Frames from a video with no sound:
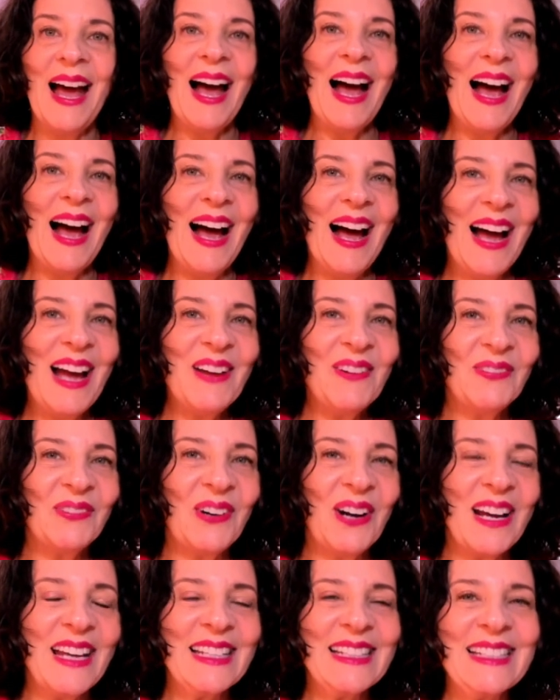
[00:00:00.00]
Hi,
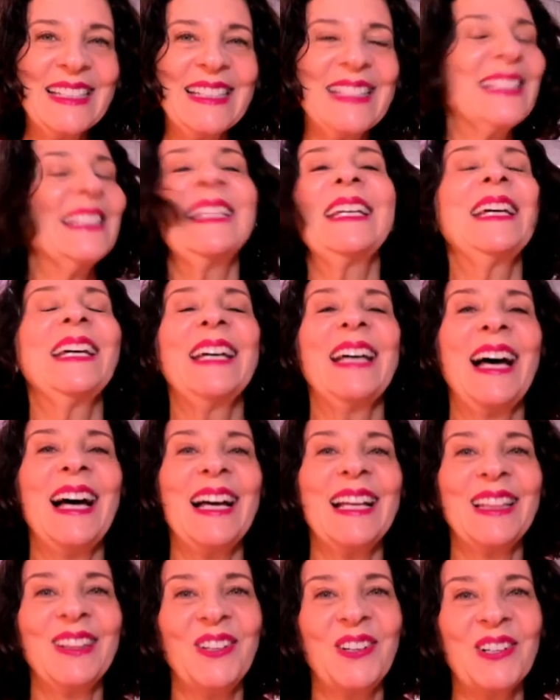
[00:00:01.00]
friends.
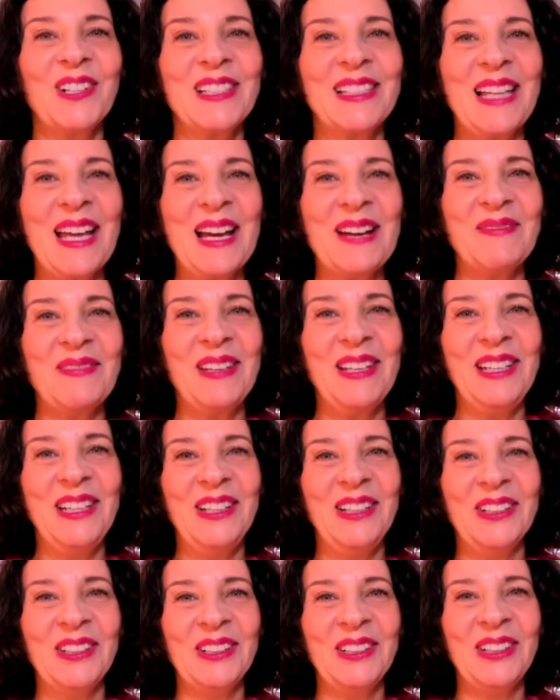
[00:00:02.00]
Laura Zam
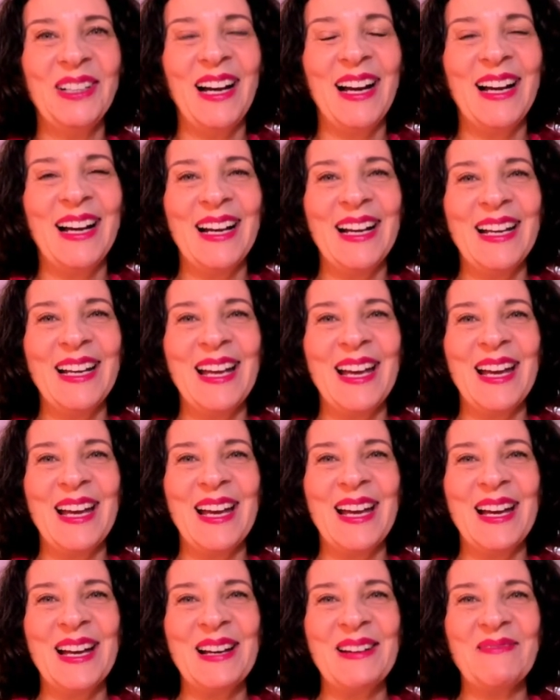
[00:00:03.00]
here. I
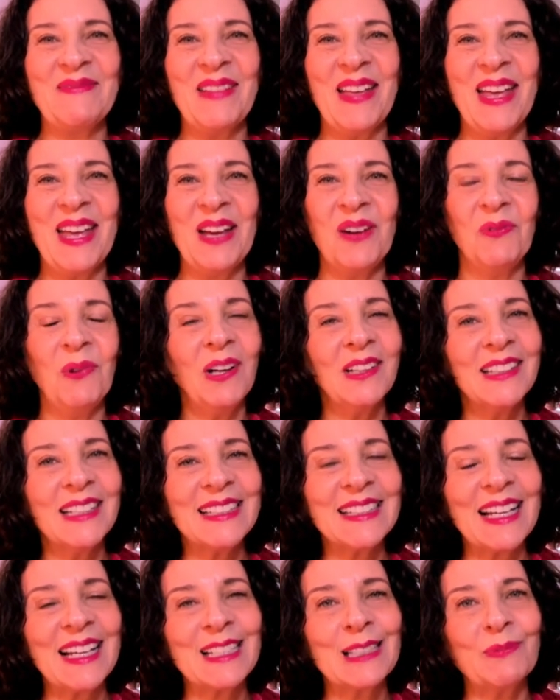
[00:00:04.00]
am a
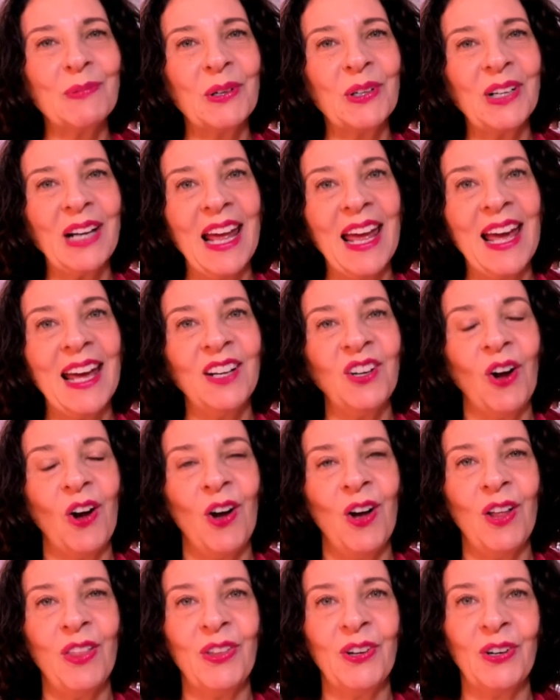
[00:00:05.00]
wellness expert and
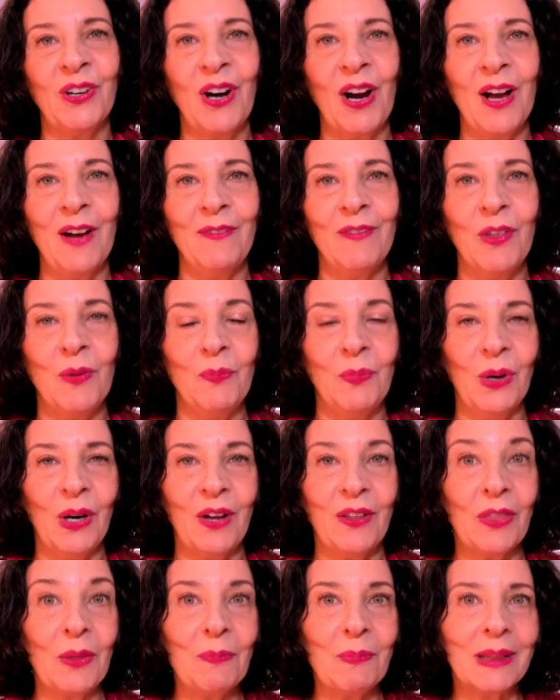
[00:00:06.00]
author of the
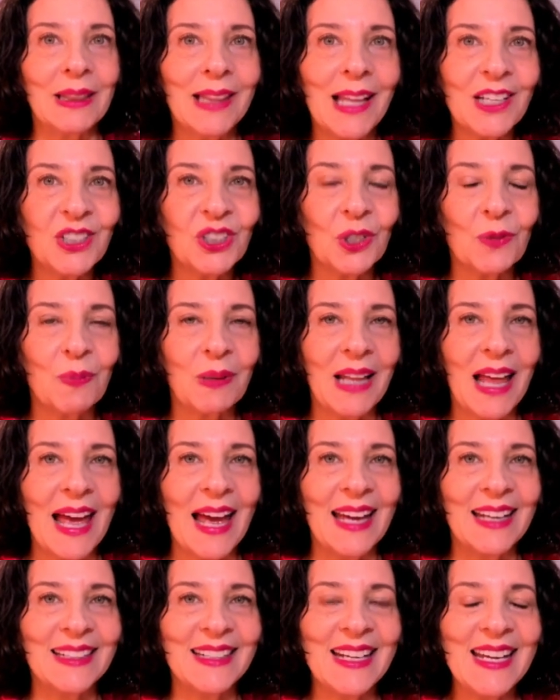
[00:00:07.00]
book, The Pleasure
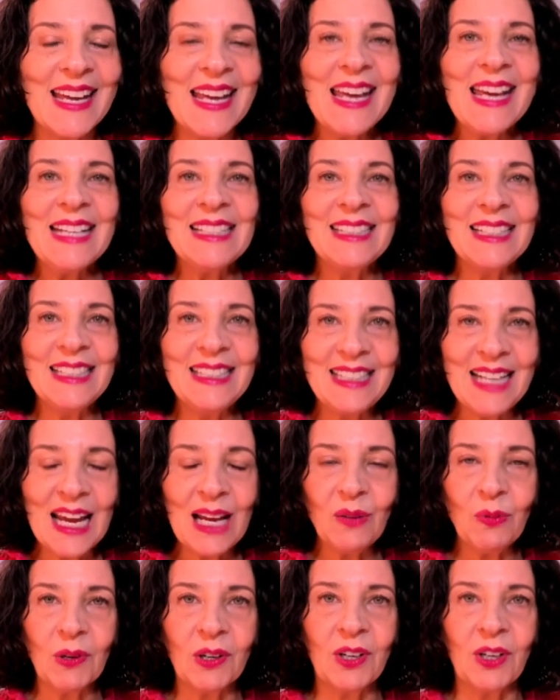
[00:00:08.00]
Plan.
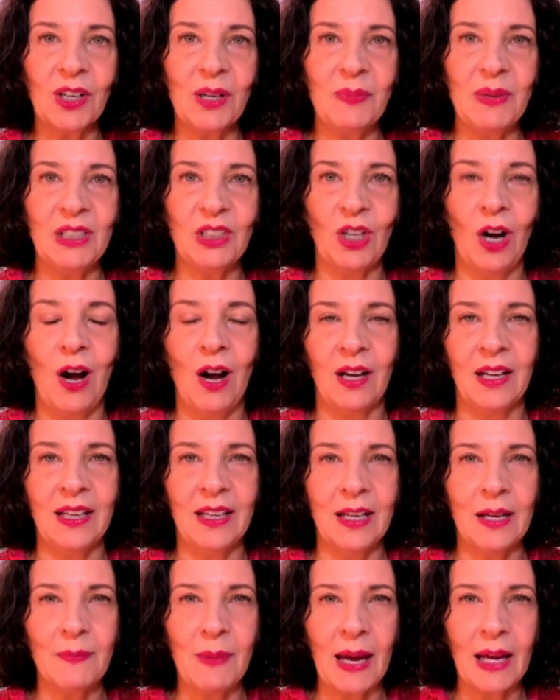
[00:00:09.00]
Today, we're going to be
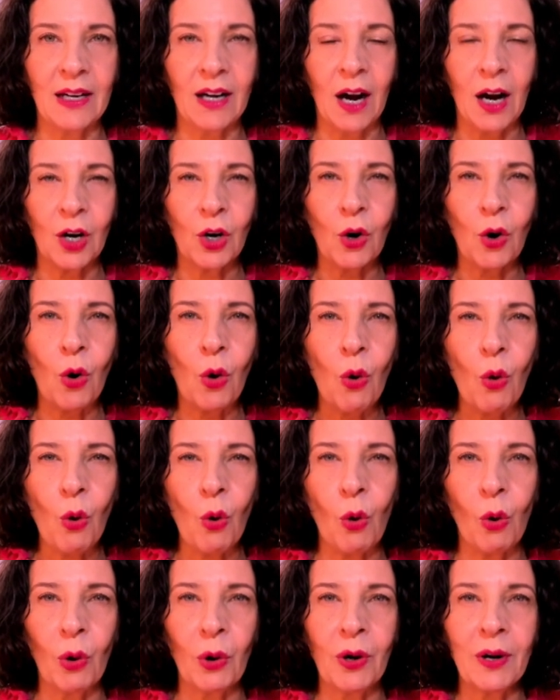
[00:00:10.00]
talking about a
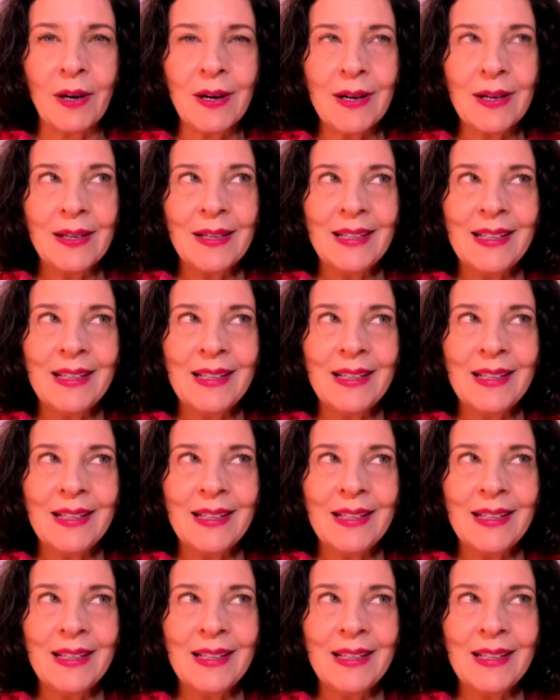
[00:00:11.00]
core,